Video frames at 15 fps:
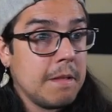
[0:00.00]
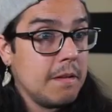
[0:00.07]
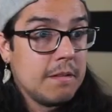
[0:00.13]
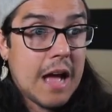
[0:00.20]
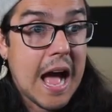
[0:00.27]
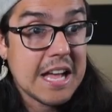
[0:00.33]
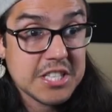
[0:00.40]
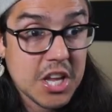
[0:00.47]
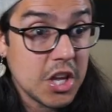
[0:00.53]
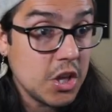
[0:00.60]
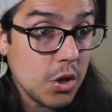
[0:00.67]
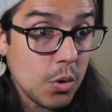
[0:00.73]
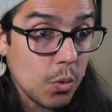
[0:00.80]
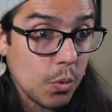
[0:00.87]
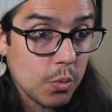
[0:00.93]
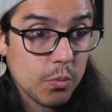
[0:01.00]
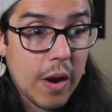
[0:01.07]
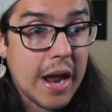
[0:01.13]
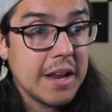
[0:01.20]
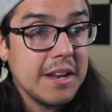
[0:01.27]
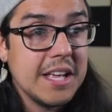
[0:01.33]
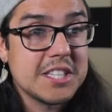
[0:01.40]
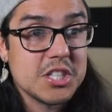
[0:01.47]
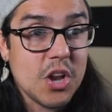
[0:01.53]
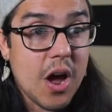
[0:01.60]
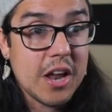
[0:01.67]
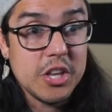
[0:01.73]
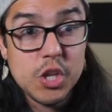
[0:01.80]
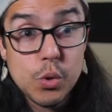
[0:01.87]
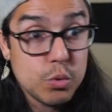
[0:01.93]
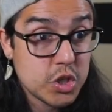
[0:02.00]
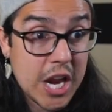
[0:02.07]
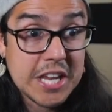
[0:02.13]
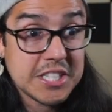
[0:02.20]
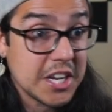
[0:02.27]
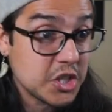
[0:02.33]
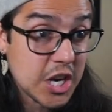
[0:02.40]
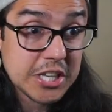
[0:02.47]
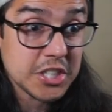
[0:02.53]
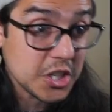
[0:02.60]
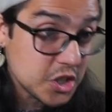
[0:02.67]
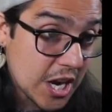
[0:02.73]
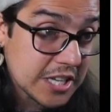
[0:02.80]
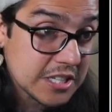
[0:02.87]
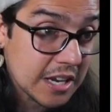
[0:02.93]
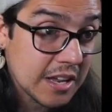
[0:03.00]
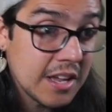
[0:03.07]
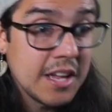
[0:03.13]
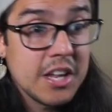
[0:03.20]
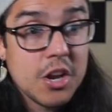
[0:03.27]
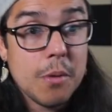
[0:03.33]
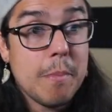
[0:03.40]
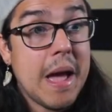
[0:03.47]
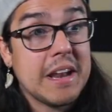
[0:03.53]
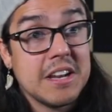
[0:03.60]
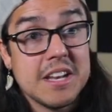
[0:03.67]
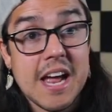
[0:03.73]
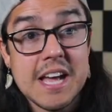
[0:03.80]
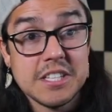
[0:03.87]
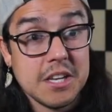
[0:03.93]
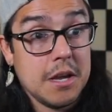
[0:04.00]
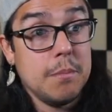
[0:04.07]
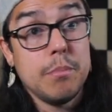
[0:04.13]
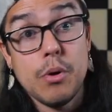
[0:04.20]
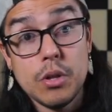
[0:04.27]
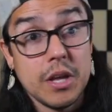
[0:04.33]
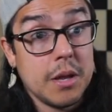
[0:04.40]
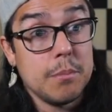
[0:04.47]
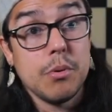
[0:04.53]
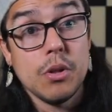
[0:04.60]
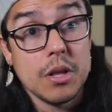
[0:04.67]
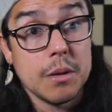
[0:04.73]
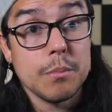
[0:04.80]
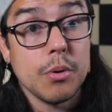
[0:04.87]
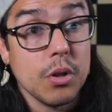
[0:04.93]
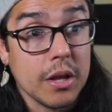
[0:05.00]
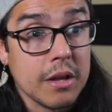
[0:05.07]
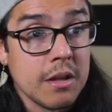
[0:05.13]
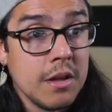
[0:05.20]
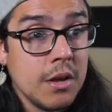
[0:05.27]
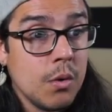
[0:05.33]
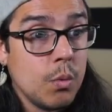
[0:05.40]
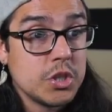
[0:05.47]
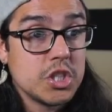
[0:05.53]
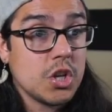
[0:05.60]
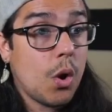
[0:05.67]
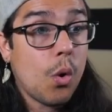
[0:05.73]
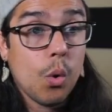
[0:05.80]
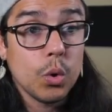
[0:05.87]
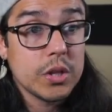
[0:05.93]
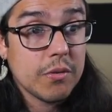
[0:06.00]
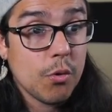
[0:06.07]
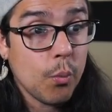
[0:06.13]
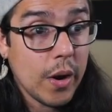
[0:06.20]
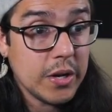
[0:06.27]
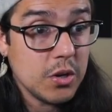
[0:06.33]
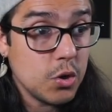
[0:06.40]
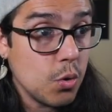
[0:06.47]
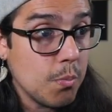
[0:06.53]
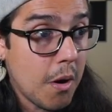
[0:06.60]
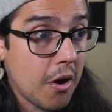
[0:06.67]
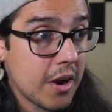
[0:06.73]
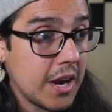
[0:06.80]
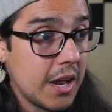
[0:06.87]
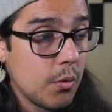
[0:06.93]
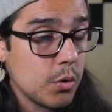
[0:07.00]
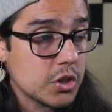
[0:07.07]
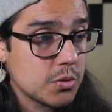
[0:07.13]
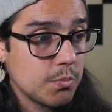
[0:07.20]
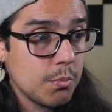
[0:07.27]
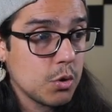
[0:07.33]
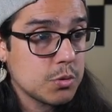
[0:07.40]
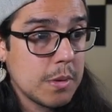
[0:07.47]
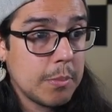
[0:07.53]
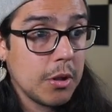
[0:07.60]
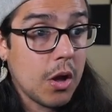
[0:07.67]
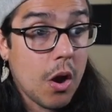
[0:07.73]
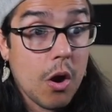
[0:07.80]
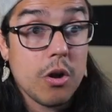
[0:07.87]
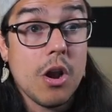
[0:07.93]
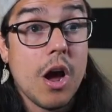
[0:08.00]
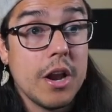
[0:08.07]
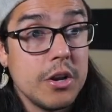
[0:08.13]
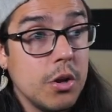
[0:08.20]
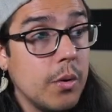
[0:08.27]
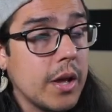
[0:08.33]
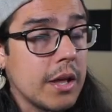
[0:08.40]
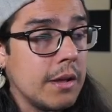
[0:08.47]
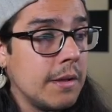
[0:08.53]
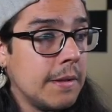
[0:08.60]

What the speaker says: asking you, right? It's not you chasing. You're magnetizing and pulling, which is a whole different way to do marketing, which most people are not doing.